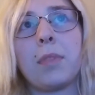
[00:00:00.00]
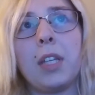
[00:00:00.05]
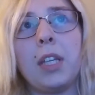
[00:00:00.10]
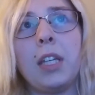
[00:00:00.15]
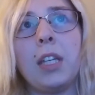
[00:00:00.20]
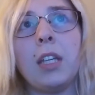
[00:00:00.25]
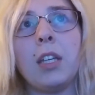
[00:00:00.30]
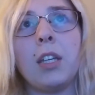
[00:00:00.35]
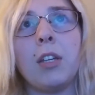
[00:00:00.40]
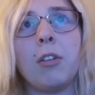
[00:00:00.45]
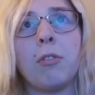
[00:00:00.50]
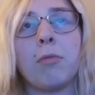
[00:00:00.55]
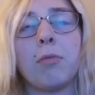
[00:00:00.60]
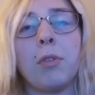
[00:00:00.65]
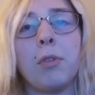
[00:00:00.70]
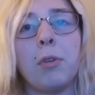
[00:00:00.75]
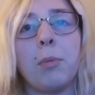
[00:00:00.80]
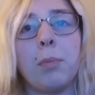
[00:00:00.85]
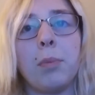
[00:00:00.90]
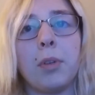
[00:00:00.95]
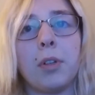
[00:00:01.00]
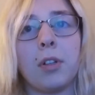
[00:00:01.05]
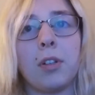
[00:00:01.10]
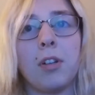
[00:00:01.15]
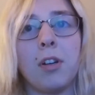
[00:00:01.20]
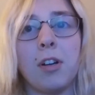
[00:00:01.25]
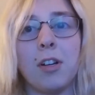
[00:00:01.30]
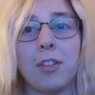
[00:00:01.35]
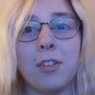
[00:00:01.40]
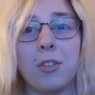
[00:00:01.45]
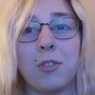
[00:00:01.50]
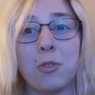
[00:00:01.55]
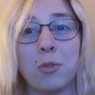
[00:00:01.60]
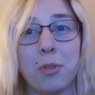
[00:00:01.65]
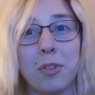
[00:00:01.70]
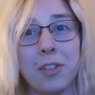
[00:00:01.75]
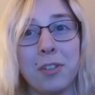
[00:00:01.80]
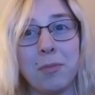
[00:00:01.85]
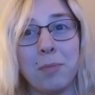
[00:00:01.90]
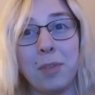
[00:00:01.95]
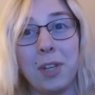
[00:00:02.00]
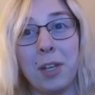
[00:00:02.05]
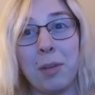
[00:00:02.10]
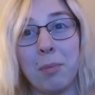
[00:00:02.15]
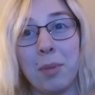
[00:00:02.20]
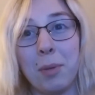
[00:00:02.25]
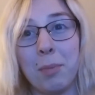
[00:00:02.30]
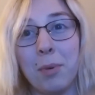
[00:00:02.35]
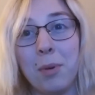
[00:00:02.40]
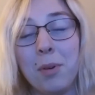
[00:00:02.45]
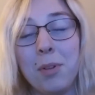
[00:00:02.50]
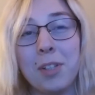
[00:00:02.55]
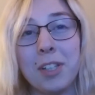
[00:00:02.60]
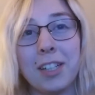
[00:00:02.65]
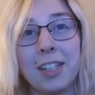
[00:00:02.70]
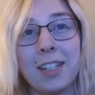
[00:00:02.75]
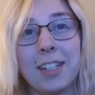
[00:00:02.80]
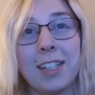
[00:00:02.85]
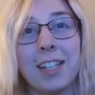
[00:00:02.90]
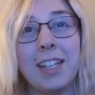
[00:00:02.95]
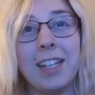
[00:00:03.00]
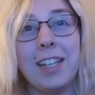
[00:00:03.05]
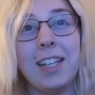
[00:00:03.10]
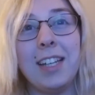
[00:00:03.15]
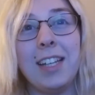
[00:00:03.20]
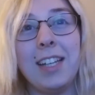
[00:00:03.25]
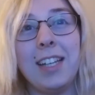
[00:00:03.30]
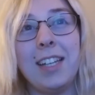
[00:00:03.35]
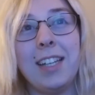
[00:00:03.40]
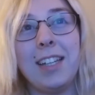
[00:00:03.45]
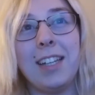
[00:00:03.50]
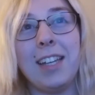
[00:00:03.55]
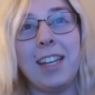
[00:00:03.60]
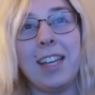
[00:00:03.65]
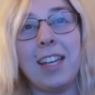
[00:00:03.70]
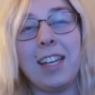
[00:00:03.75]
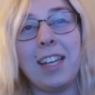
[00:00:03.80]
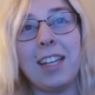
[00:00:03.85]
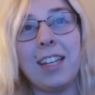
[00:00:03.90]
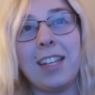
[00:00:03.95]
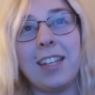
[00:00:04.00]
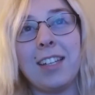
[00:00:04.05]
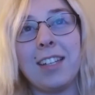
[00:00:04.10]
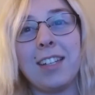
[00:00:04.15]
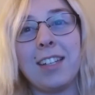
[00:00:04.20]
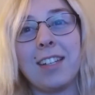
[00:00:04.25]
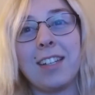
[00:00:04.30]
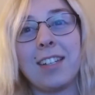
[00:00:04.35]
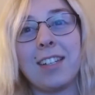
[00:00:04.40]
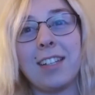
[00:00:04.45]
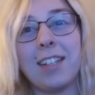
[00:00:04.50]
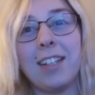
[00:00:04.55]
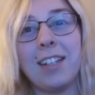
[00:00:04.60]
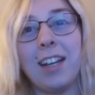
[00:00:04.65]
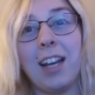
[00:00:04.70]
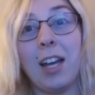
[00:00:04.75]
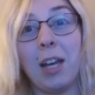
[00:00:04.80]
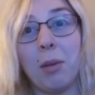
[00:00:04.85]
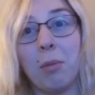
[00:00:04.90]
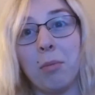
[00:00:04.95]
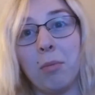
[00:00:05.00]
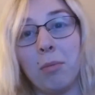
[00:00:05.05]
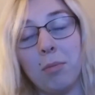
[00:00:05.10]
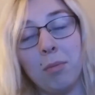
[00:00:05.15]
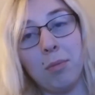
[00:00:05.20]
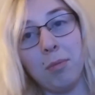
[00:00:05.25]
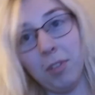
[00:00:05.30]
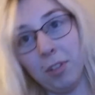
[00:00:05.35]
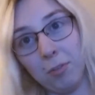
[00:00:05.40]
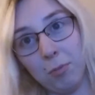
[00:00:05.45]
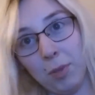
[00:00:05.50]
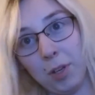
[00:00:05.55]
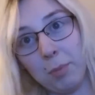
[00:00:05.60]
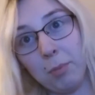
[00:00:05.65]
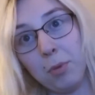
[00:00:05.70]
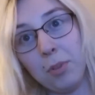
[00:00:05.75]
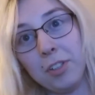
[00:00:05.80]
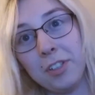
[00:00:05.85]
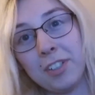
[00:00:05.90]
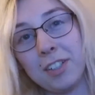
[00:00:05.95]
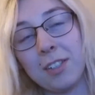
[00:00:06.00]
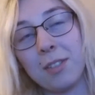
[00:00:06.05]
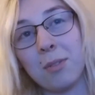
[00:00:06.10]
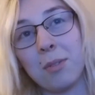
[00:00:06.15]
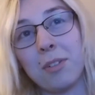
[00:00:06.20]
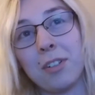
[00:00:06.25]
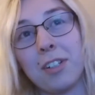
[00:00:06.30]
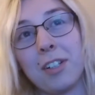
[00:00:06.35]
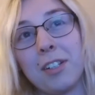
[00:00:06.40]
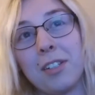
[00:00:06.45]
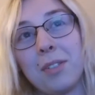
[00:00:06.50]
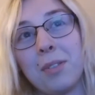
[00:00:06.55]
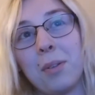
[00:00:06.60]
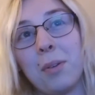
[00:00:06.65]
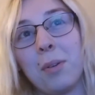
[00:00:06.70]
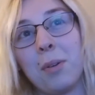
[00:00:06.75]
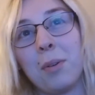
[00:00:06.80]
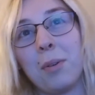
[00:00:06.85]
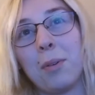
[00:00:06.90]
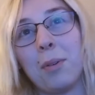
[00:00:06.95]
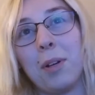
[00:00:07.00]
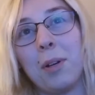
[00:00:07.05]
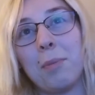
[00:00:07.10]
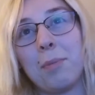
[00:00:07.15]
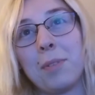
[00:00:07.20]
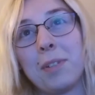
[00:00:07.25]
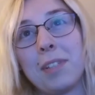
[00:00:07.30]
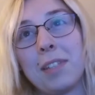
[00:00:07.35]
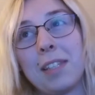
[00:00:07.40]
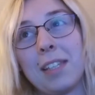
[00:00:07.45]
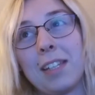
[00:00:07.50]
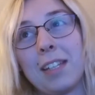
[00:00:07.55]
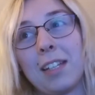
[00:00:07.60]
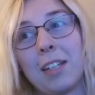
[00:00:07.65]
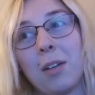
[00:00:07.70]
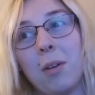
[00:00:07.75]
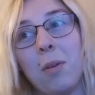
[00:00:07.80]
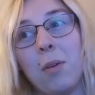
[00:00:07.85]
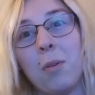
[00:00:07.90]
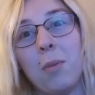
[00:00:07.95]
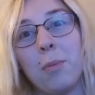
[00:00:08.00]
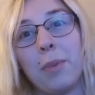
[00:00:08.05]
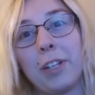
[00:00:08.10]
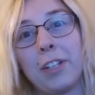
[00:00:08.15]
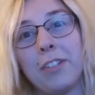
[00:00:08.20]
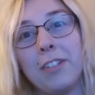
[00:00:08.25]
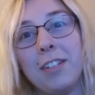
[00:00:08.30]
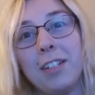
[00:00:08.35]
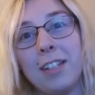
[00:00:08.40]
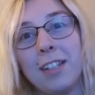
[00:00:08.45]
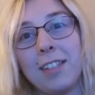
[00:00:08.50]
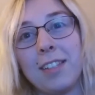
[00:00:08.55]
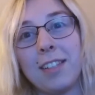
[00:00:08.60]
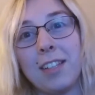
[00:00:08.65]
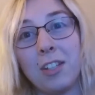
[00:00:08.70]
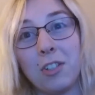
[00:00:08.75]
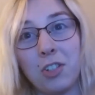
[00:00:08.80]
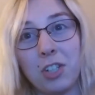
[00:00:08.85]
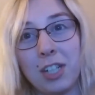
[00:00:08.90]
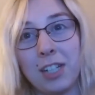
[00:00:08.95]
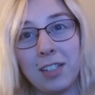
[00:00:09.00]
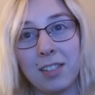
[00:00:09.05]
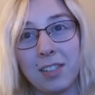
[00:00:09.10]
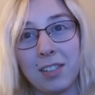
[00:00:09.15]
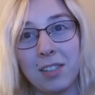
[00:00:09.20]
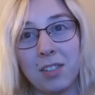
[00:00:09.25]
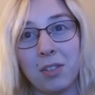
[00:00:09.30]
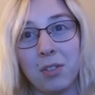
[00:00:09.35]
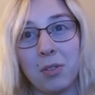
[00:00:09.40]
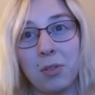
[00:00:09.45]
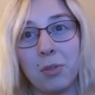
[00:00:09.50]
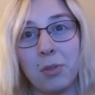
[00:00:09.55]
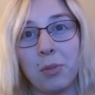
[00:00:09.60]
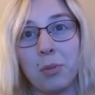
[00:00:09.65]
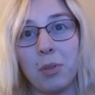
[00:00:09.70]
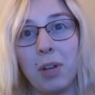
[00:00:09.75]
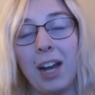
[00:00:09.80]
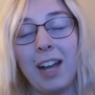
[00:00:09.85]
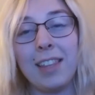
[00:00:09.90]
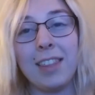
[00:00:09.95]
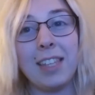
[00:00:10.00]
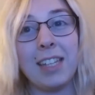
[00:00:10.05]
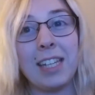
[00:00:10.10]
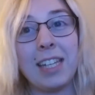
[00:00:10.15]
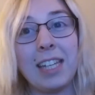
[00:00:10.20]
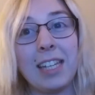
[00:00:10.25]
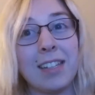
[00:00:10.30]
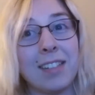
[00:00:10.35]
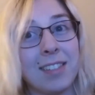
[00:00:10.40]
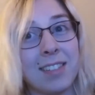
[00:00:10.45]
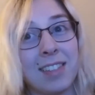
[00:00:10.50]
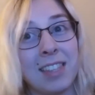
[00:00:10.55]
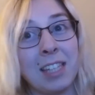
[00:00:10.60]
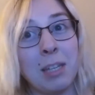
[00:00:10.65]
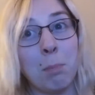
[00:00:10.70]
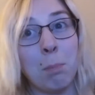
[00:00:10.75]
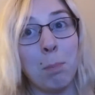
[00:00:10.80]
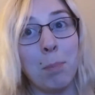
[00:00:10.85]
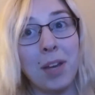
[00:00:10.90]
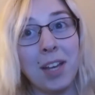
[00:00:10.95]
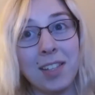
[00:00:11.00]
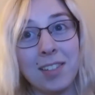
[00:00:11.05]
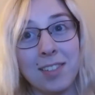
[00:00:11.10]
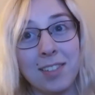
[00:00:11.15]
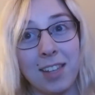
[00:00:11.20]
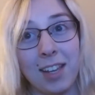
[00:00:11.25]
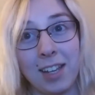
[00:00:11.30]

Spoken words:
He wrote a book called The Joy of Being Bipolar, and I'm bipolar disorder, so I'm just like, oh my goodness, a chance to... I think he is the best